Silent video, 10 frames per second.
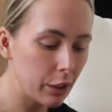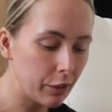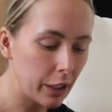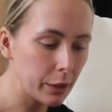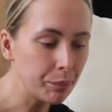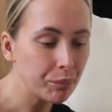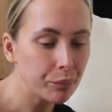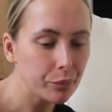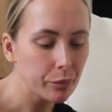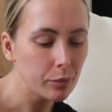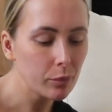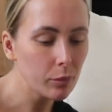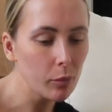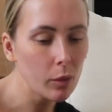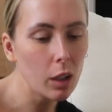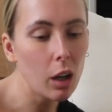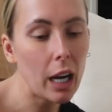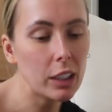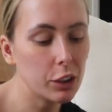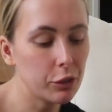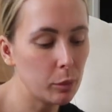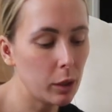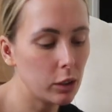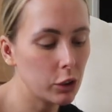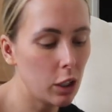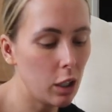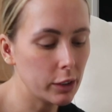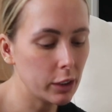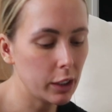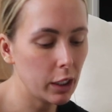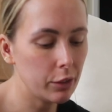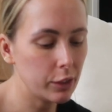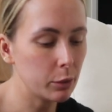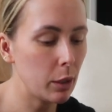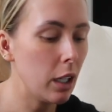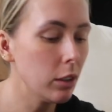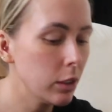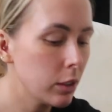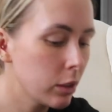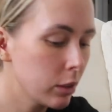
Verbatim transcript: live in, but actually from Charles and Keith as well.